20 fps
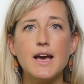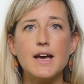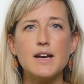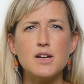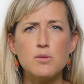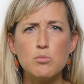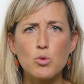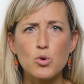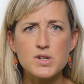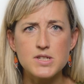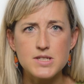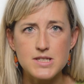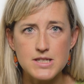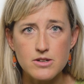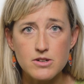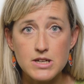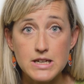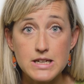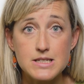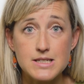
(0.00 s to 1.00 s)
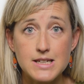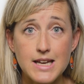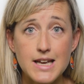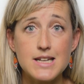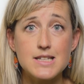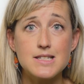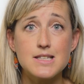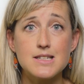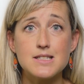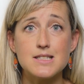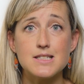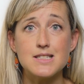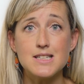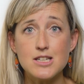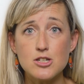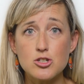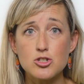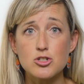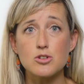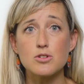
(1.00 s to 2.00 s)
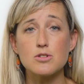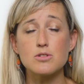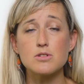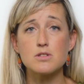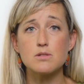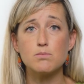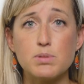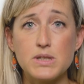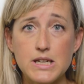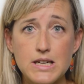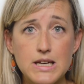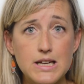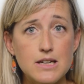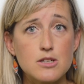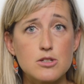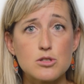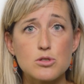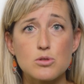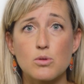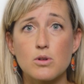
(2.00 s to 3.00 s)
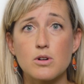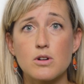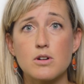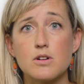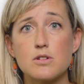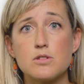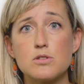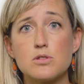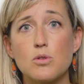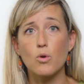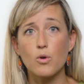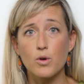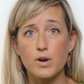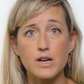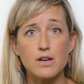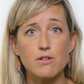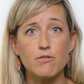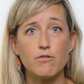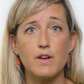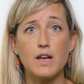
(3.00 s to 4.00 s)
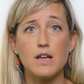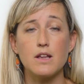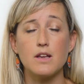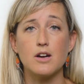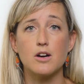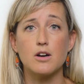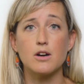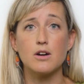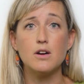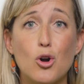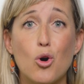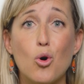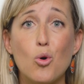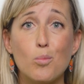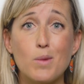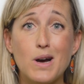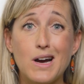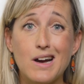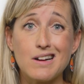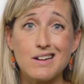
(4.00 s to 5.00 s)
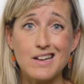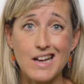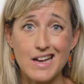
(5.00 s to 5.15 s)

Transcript: and in more serious cases, seizures, bleeding disorders, organ failure, coma,